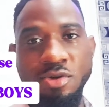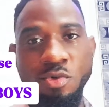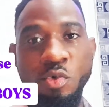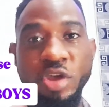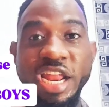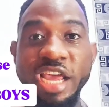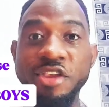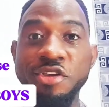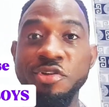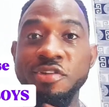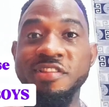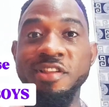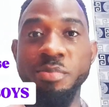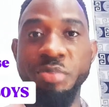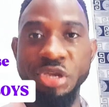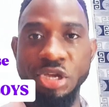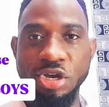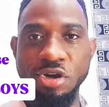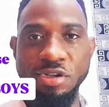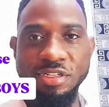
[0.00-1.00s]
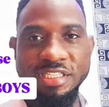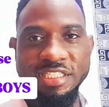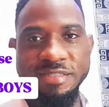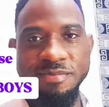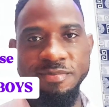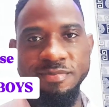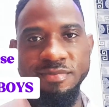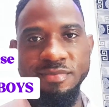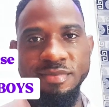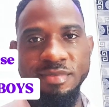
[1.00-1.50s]
where I used the because.
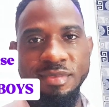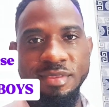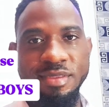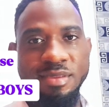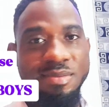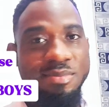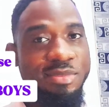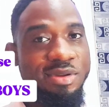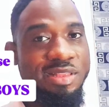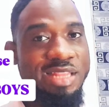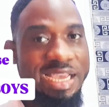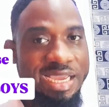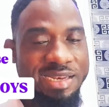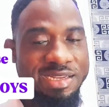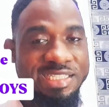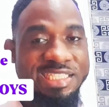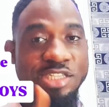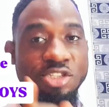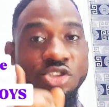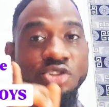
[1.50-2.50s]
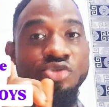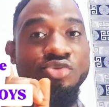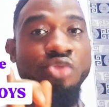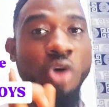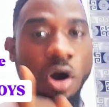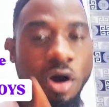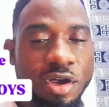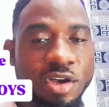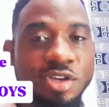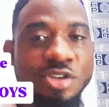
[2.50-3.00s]
But then it is
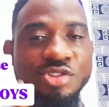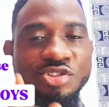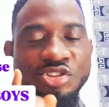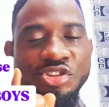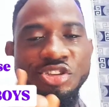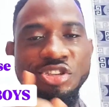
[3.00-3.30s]
wrong to